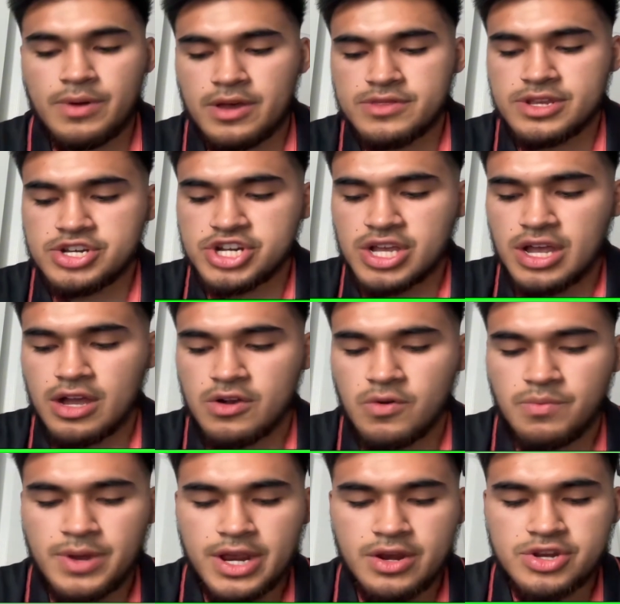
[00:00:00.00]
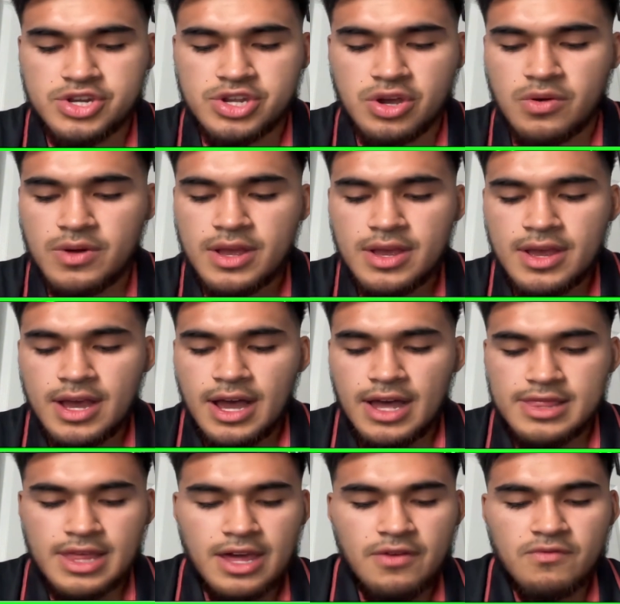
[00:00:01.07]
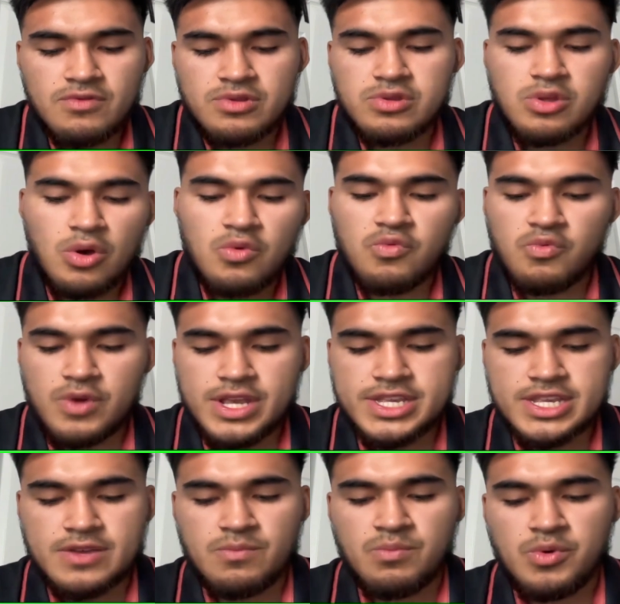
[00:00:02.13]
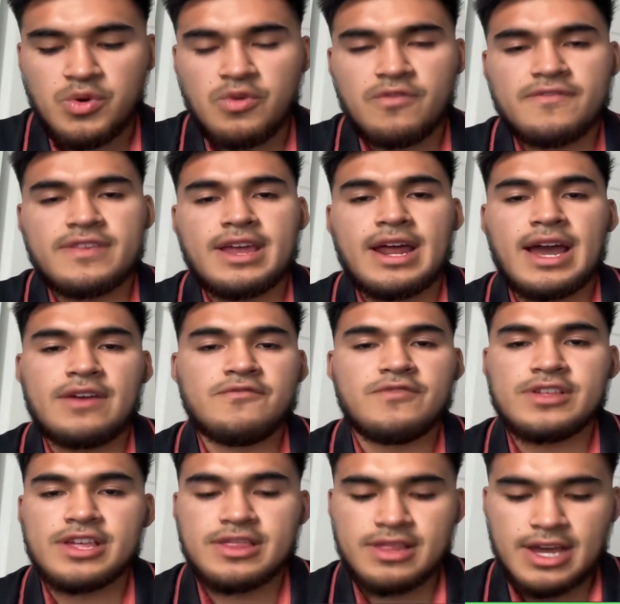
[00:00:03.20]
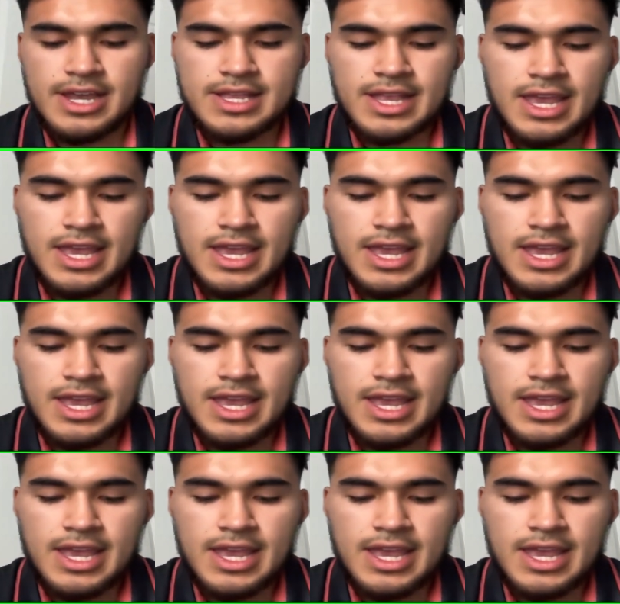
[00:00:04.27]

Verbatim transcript: out the Chicago Bears. So a lot of low-risk moves that I really liked.